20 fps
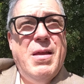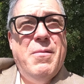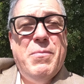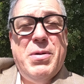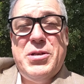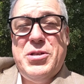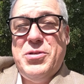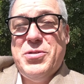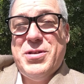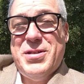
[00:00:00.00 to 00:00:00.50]

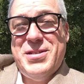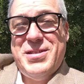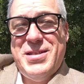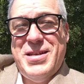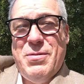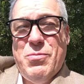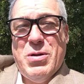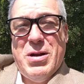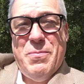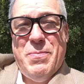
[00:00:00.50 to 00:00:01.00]
But you can
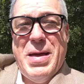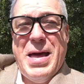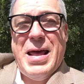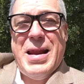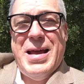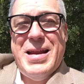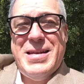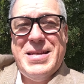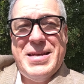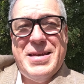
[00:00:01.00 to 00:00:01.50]
see what a
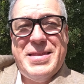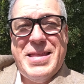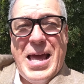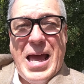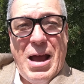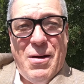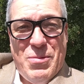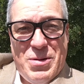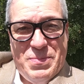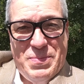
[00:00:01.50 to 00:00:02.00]
bad idea
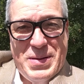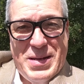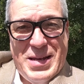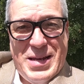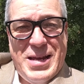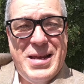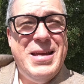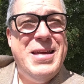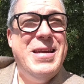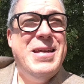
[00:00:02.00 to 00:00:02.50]
that would
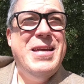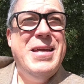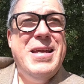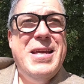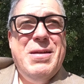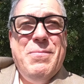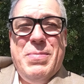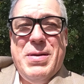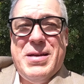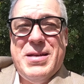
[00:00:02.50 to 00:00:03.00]
be,
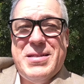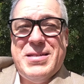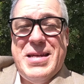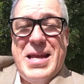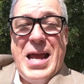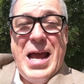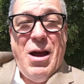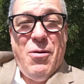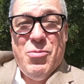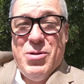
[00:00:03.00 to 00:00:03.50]
because
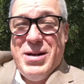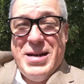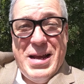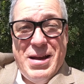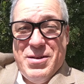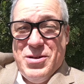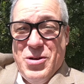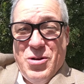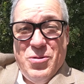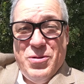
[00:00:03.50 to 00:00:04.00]
now we're
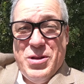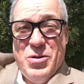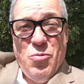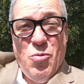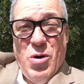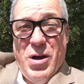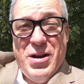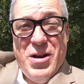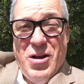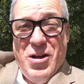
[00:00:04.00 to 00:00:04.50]
down to only
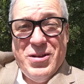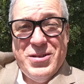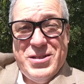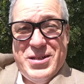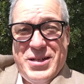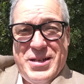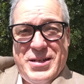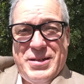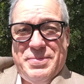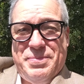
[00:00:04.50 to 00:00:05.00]
one
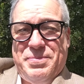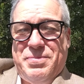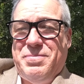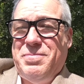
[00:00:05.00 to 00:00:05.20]
alternate.